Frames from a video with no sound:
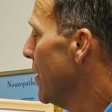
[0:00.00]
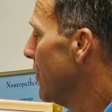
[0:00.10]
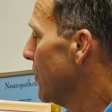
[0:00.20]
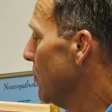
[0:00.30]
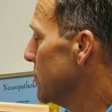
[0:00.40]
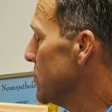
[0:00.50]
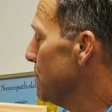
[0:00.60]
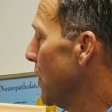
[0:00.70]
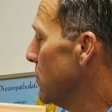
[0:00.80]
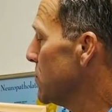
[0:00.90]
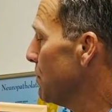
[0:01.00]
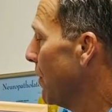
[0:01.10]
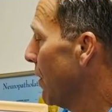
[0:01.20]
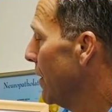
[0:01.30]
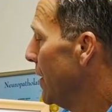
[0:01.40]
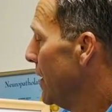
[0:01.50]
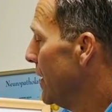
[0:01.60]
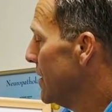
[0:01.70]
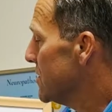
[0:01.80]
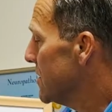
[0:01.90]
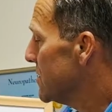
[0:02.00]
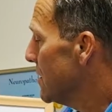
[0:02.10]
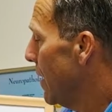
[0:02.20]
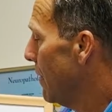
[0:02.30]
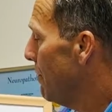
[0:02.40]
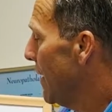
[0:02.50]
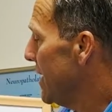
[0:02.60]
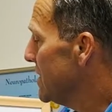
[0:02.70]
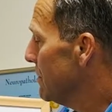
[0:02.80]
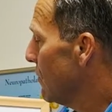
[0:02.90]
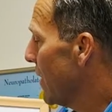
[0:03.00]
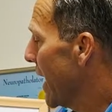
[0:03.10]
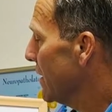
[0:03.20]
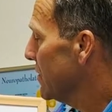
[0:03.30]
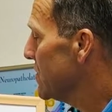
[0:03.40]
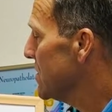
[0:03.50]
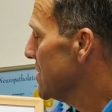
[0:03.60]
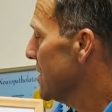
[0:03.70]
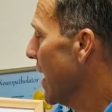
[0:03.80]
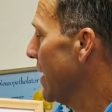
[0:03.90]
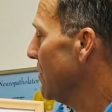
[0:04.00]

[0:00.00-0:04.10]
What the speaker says: that holds the bones apart. It's this amazing, miraculous design. The